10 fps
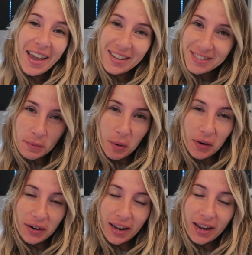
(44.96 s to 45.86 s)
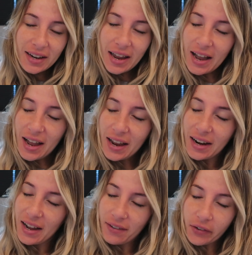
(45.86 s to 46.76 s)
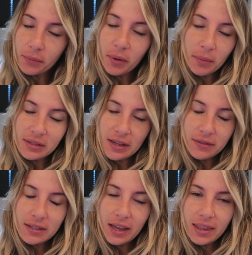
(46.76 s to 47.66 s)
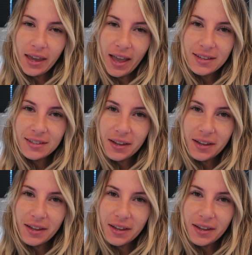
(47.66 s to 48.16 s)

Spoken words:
It's the morning and I haven't put myself together yet.